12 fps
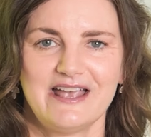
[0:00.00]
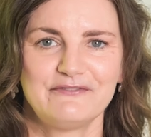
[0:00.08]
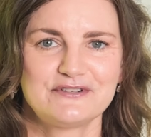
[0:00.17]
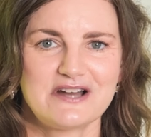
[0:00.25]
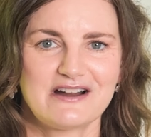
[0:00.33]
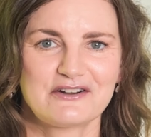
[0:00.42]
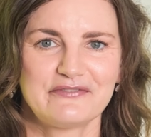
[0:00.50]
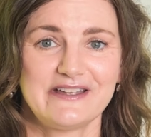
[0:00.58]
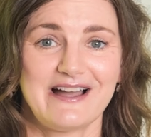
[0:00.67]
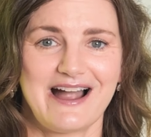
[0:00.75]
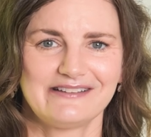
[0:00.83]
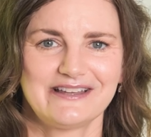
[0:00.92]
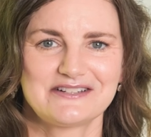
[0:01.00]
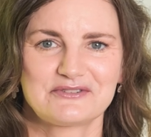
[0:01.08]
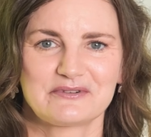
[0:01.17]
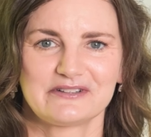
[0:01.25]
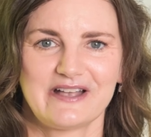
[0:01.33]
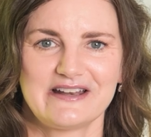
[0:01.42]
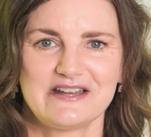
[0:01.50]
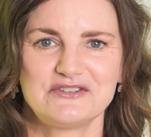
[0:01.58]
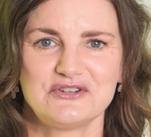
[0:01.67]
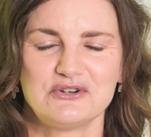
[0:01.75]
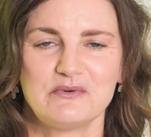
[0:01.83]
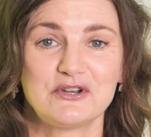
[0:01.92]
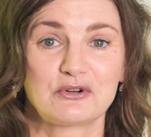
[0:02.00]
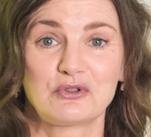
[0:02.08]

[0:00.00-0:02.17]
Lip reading: In photography, I like to relate it to when you're